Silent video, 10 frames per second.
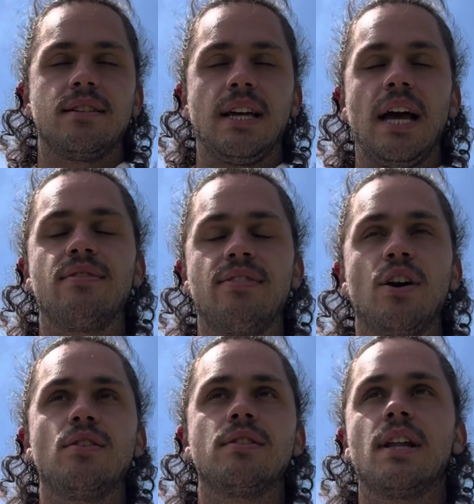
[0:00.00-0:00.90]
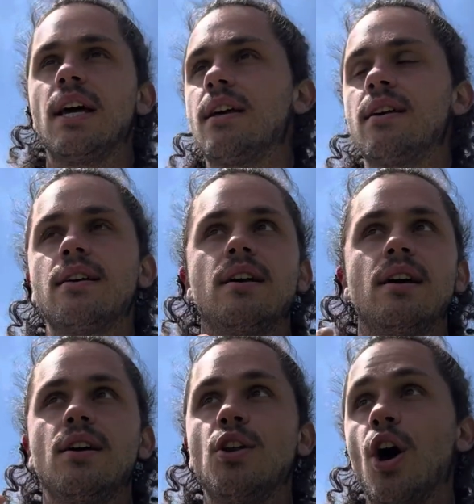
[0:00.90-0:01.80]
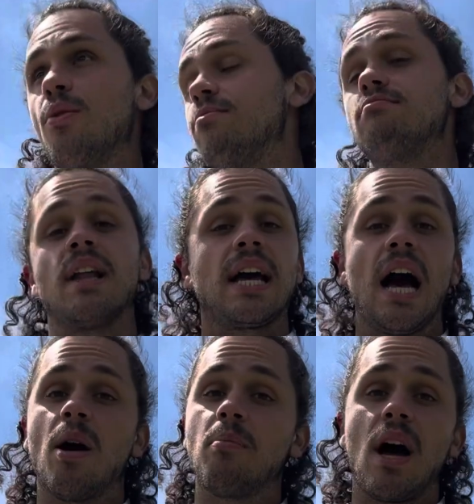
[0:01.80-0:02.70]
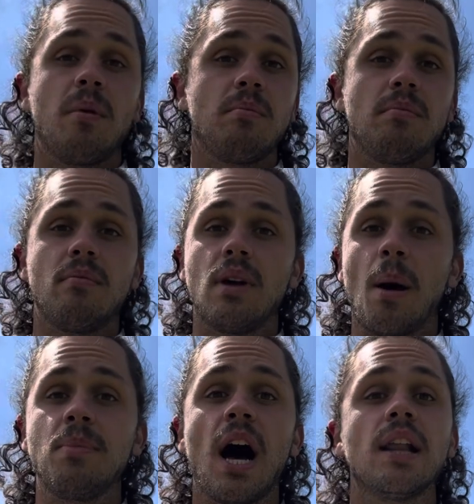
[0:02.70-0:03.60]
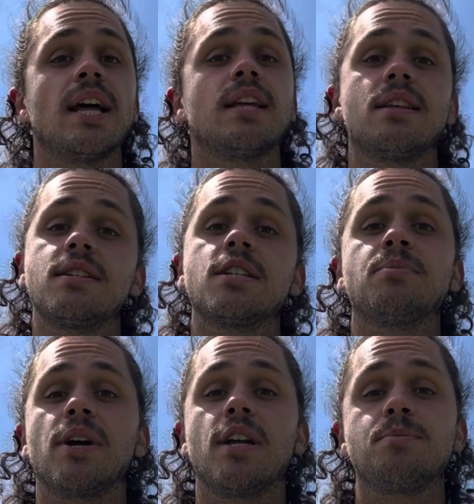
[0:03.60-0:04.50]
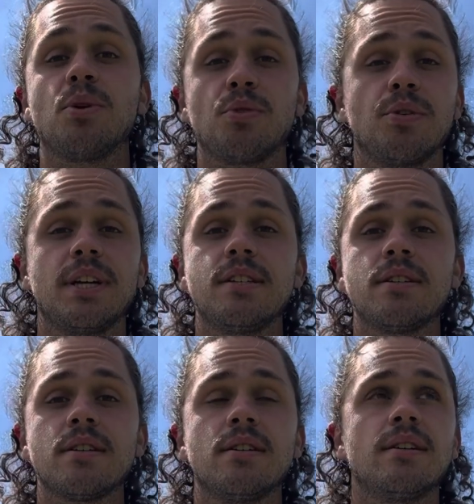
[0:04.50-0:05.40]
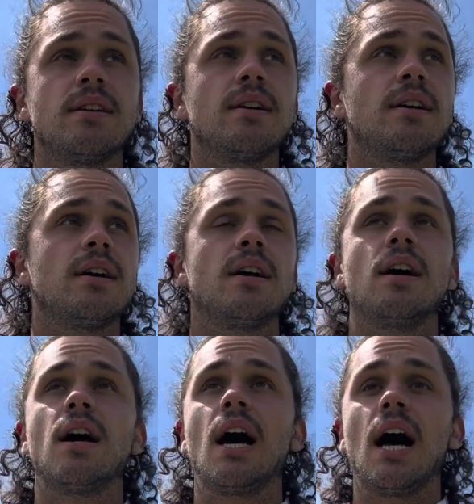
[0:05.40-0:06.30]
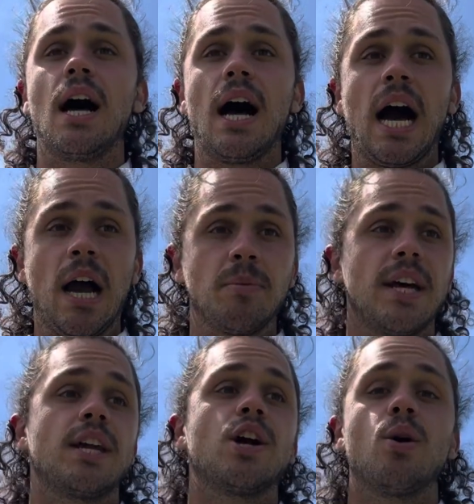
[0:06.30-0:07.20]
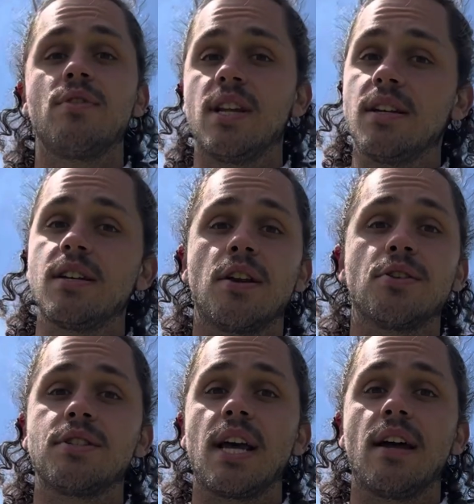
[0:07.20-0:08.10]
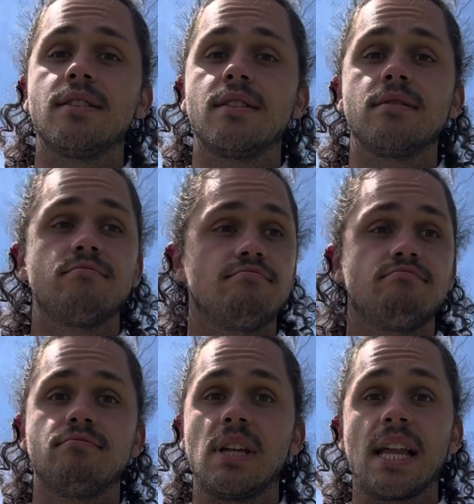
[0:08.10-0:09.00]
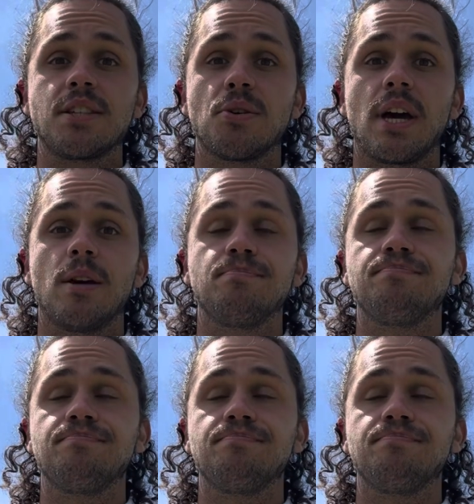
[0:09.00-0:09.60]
Like, I felt like, no, like I'm not letting this experience be ruined. I'm letting go of the need to understand, and that's okay.